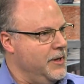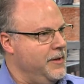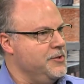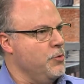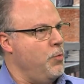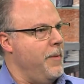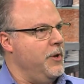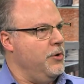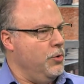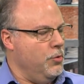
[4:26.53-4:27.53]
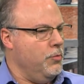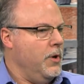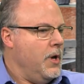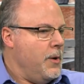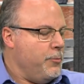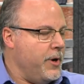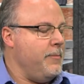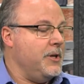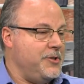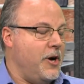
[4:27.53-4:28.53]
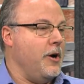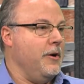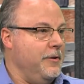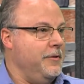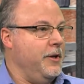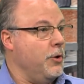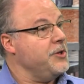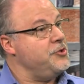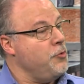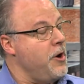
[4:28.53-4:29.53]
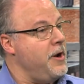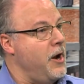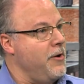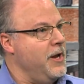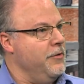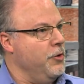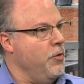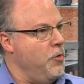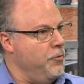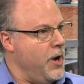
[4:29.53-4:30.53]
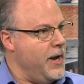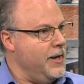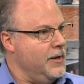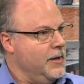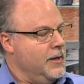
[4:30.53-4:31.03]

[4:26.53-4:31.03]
And these are women who pretty much are, extraordinary in their own right.